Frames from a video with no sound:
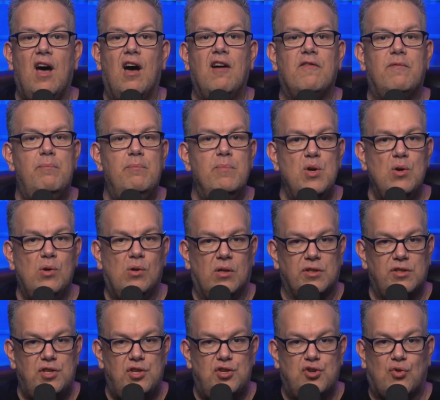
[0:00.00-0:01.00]
of
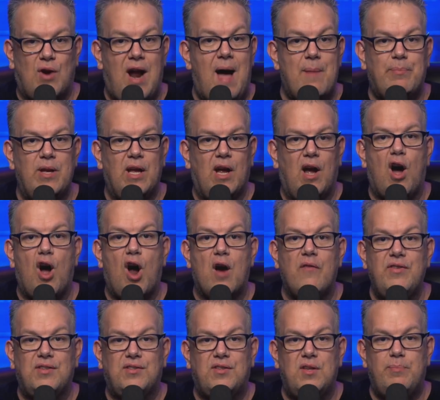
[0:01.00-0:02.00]
mules dropping
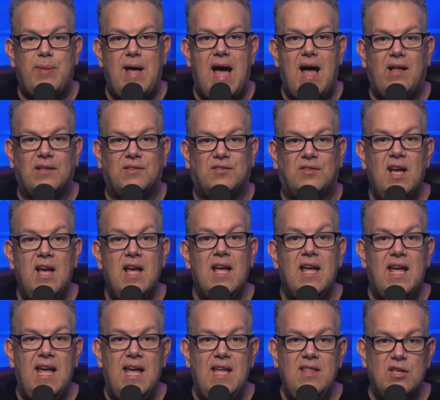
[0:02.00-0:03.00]
harvested ballots
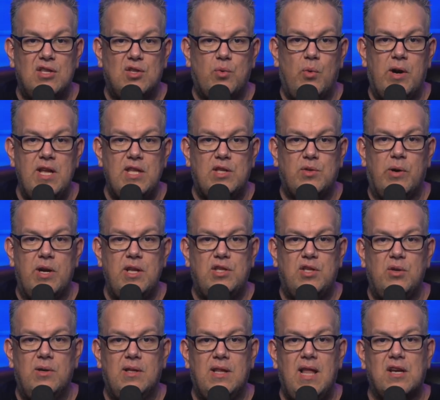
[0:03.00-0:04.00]
in the
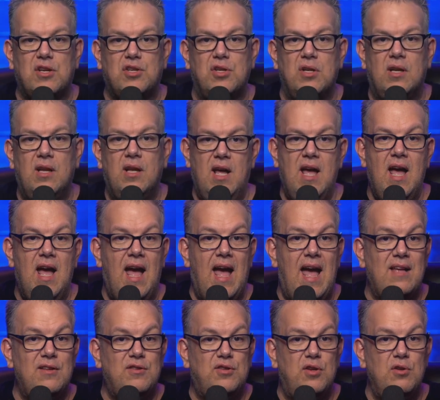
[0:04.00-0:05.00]
2022 election.
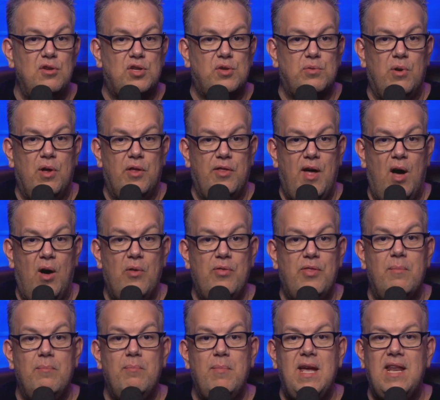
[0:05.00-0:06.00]
As usual, though,
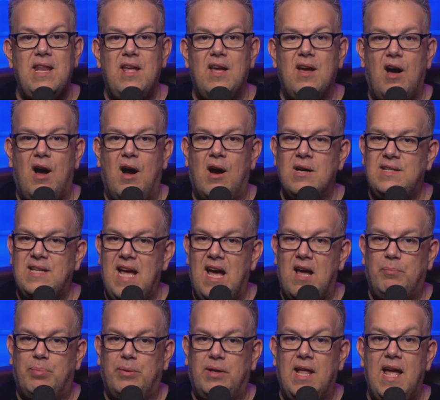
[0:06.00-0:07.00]
the media are
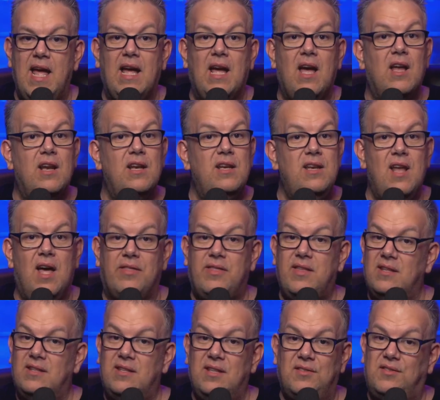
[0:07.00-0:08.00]
downplaying
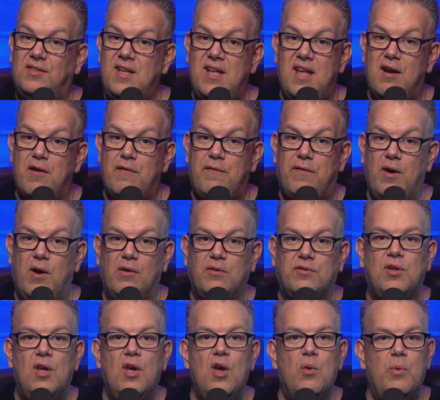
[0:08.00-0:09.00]
nothing to see here,
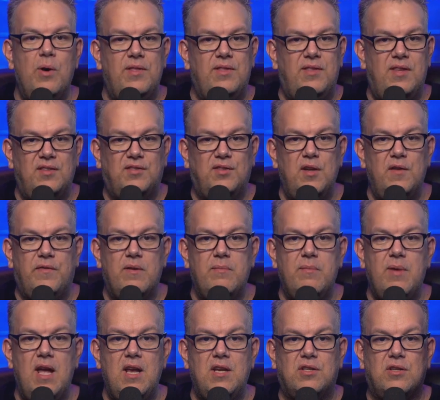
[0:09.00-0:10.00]
folks, with
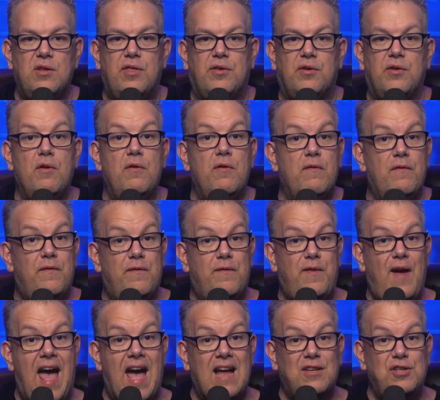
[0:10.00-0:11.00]
disinformation through
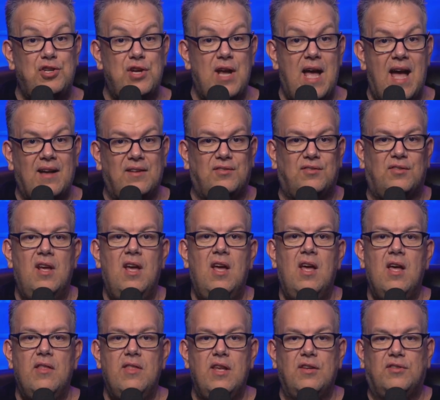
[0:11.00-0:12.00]
fact checks.
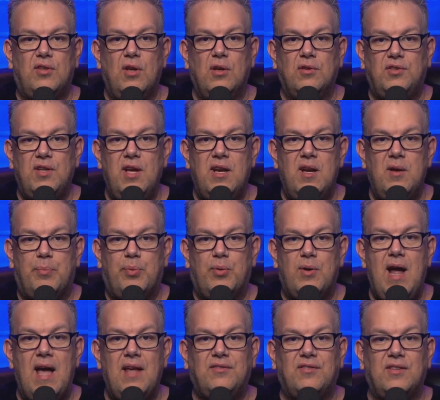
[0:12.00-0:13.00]
The Associated
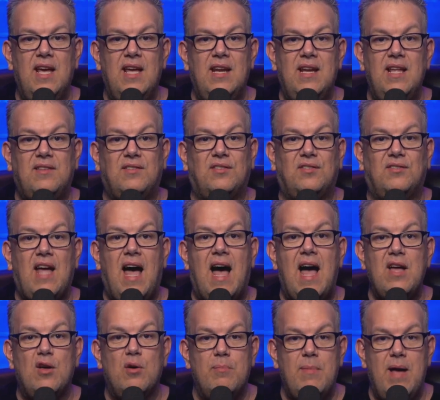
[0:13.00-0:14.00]
Press, in its
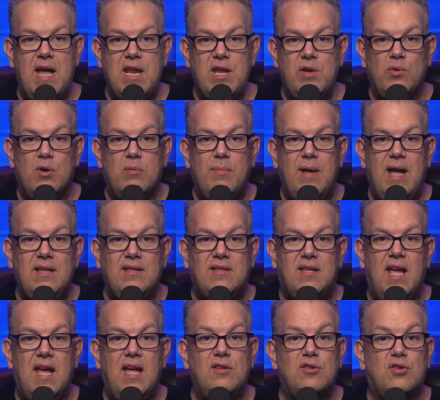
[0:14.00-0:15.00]
style manual,
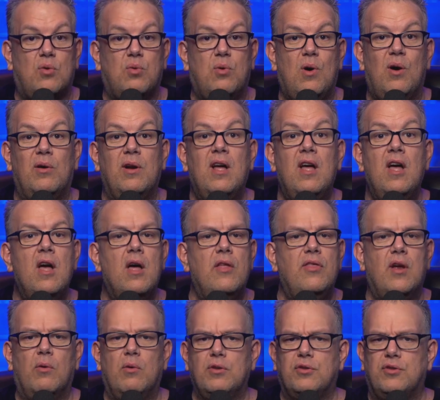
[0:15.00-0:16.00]
maintains, quote,
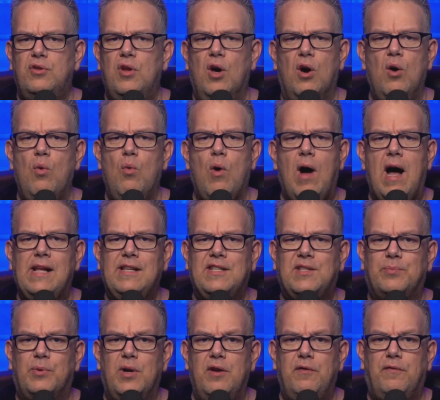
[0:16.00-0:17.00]
there was no
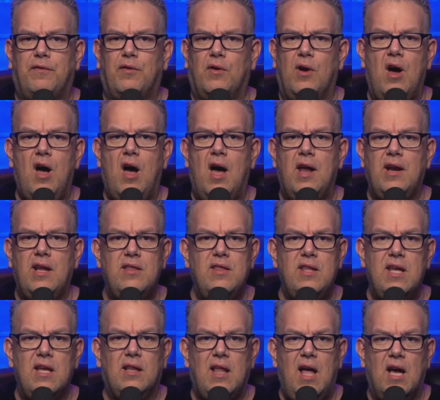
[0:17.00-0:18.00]
widespread fraud in
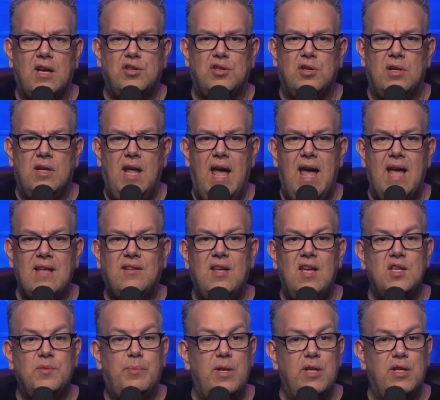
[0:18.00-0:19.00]
the election, as
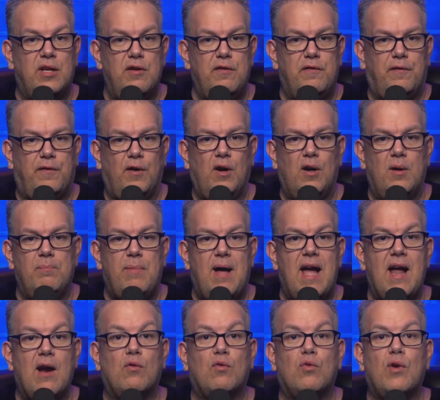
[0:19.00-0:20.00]
has been confirmed
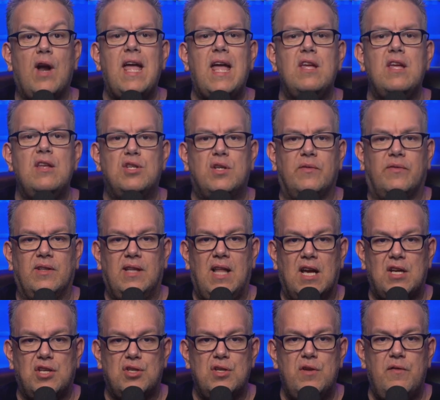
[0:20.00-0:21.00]
by a range of
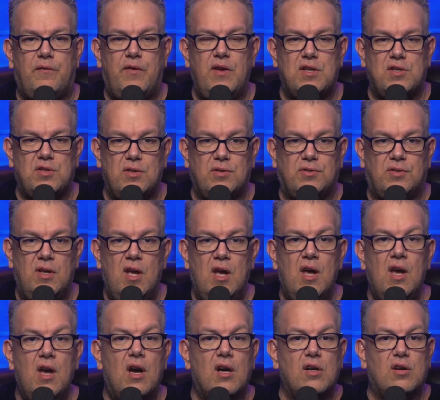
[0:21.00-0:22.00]
election officials
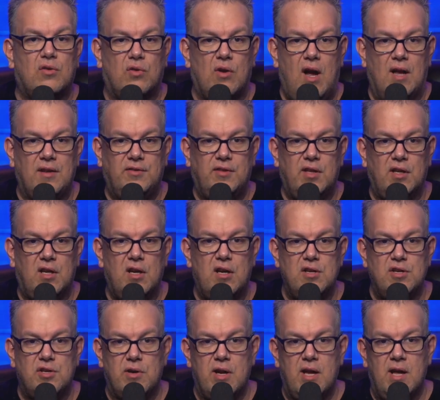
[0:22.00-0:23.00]
across the
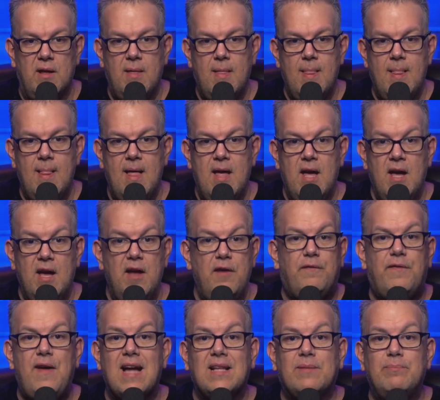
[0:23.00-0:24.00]
country. In
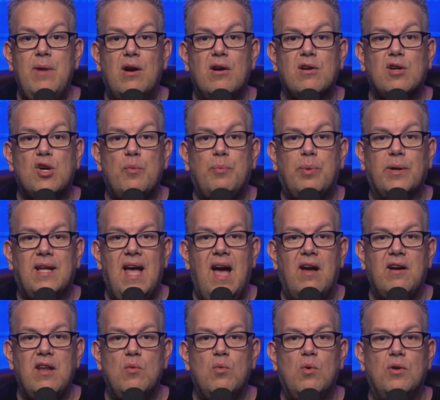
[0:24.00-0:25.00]
fact, Maricopa
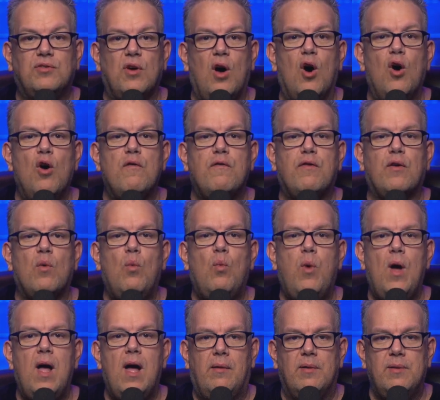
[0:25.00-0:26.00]
County was
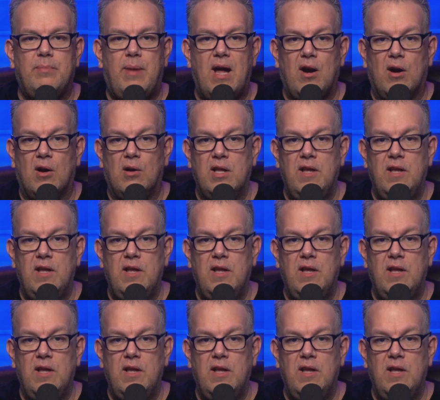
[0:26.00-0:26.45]
overwhelmed by early